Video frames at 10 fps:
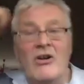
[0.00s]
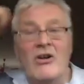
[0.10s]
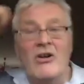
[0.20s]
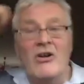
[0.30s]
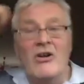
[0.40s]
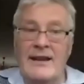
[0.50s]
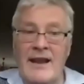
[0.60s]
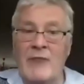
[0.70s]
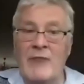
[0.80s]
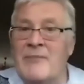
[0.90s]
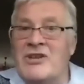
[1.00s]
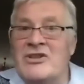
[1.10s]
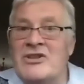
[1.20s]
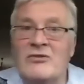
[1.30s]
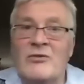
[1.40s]
language in dementia
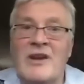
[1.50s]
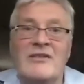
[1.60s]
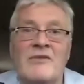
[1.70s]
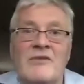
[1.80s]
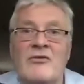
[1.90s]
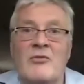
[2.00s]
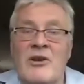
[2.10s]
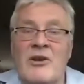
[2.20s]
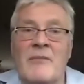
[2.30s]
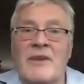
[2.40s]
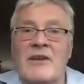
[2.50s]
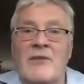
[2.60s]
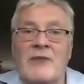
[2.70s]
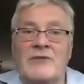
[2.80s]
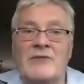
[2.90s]
together with a group Lingo Flamingo
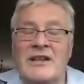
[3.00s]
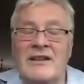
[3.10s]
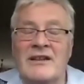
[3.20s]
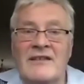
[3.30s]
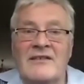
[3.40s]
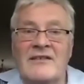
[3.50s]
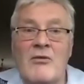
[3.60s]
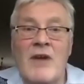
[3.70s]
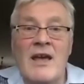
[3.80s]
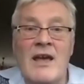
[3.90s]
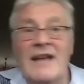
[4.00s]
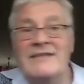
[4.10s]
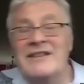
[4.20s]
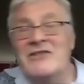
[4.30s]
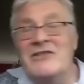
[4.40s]
founded in Glasgow.
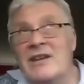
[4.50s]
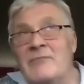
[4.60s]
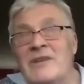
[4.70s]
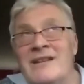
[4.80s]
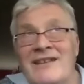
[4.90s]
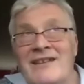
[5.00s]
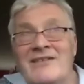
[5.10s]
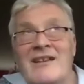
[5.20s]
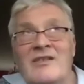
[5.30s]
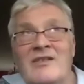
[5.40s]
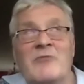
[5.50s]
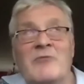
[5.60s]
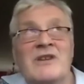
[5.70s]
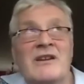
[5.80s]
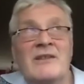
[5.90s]
And here came another aspect,
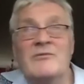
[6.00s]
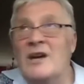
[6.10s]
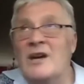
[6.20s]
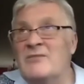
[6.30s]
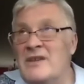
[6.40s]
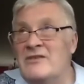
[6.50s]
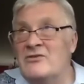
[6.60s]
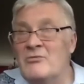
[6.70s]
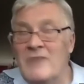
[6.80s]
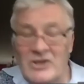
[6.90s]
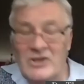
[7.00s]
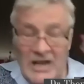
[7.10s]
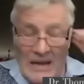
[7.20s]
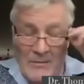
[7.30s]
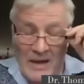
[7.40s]
which I have to admit to my
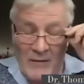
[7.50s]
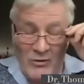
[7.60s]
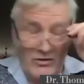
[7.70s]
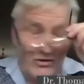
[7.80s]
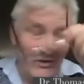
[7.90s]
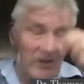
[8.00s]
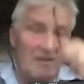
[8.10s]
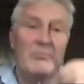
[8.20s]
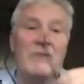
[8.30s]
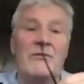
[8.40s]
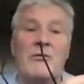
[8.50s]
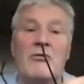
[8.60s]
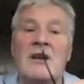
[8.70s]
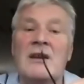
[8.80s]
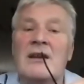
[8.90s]
shame, I was not thinking
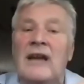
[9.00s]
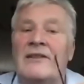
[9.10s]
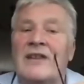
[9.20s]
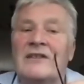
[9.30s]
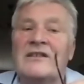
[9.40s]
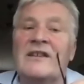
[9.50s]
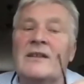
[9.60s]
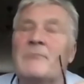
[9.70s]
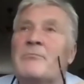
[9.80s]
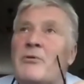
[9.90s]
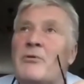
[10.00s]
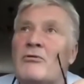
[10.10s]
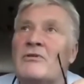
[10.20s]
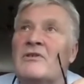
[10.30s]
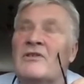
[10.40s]
before, and that is the
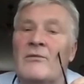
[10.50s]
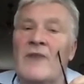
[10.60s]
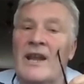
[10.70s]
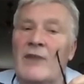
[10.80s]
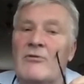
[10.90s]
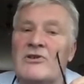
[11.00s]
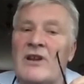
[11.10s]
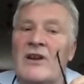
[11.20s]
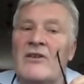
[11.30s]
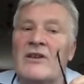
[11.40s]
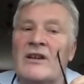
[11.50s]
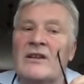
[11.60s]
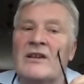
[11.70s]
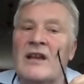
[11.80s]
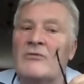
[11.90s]
importance of language learning
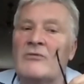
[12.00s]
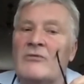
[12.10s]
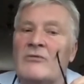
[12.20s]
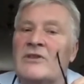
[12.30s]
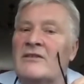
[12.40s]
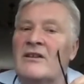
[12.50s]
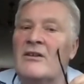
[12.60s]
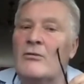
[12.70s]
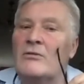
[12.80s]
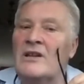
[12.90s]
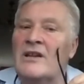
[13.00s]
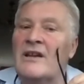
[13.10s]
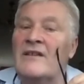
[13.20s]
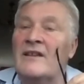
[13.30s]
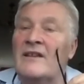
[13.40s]
in counteracting
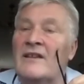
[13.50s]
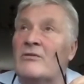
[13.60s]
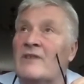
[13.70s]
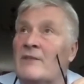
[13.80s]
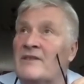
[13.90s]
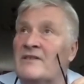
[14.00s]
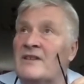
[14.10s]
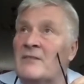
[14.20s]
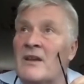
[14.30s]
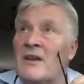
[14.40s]
loneliness and low self-esteem.